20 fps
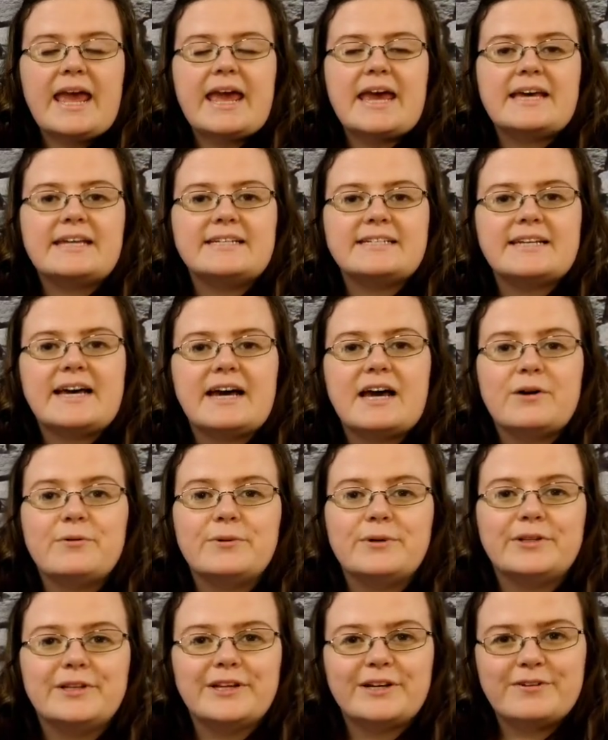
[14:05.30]
And I
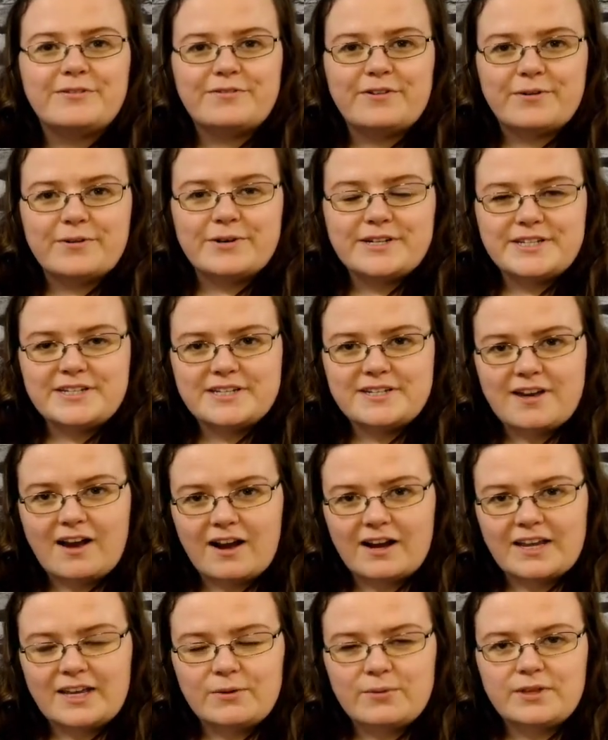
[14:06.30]
will look forward to
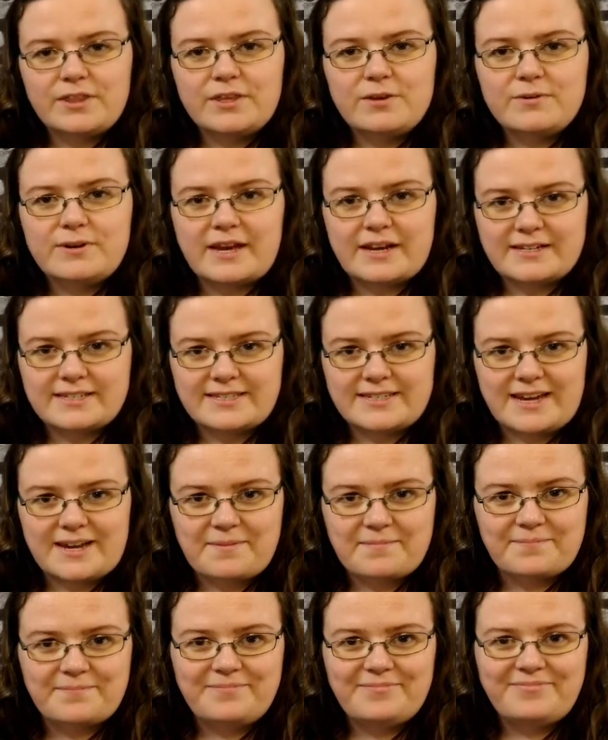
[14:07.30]
talking with you next
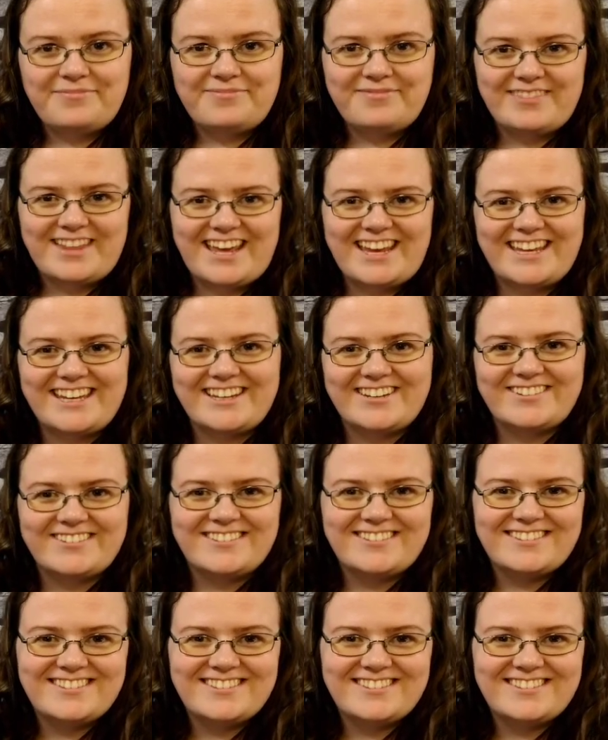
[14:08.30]
time. Thank you.